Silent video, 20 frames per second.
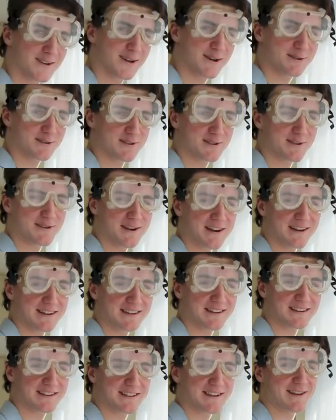Oh, sorry, I
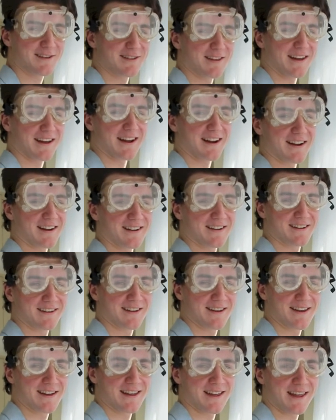didn't see you there.
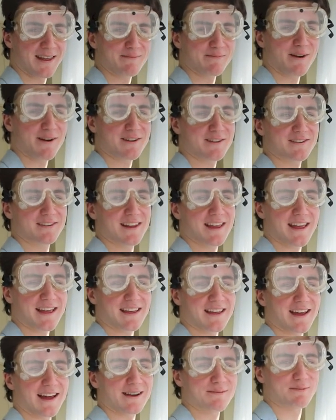In modern
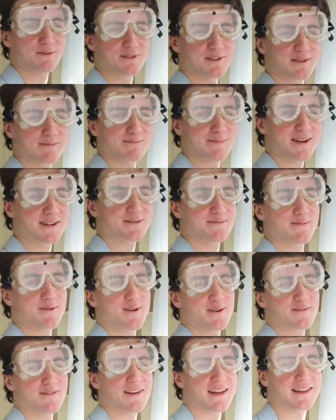day, catapults are much
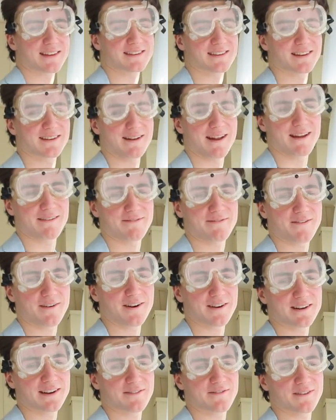more advanced and have
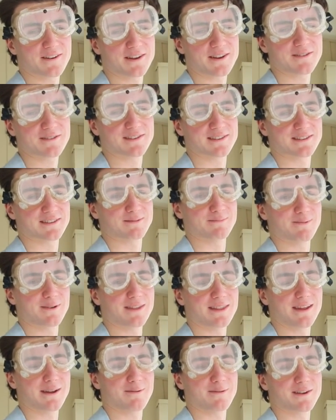far different uses than
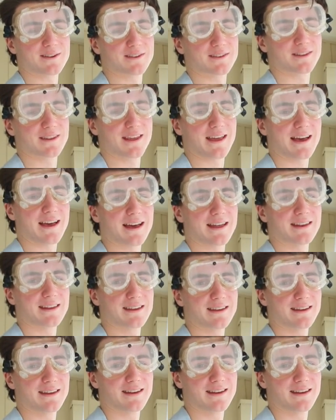what they originally had.